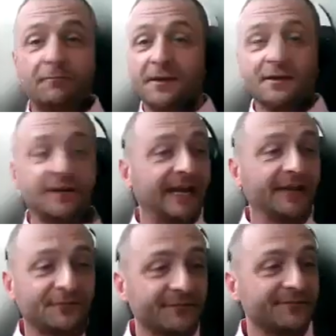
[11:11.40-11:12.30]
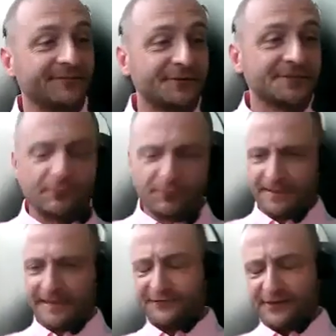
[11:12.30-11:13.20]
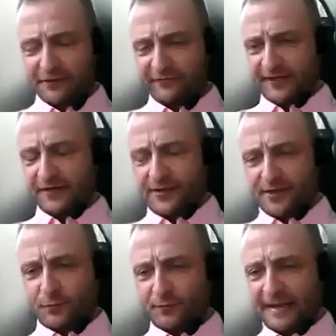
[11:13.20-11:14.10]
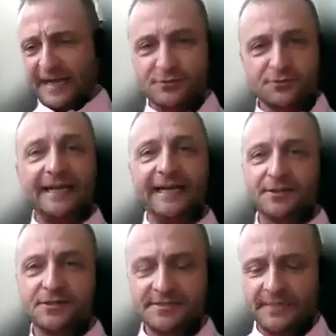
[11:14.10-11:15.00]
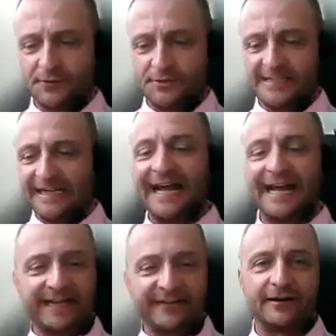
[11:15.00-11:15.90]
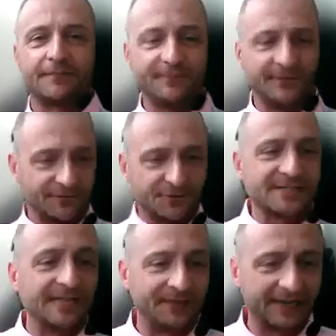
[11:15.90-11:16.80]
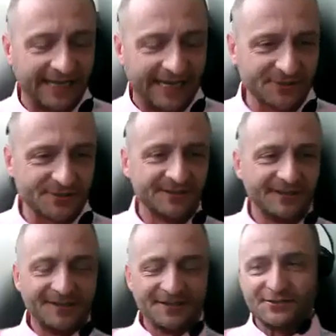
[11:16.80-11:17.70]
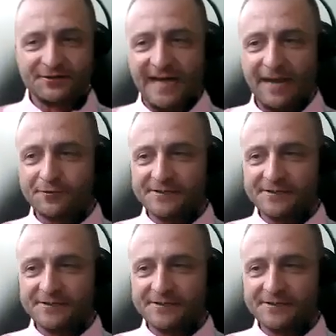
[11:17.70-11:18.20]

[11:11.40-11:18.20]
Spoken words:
with beer in hand because they would be like trying to figure out what my actual age is. And they were just like, I give up, just give me the cash. So I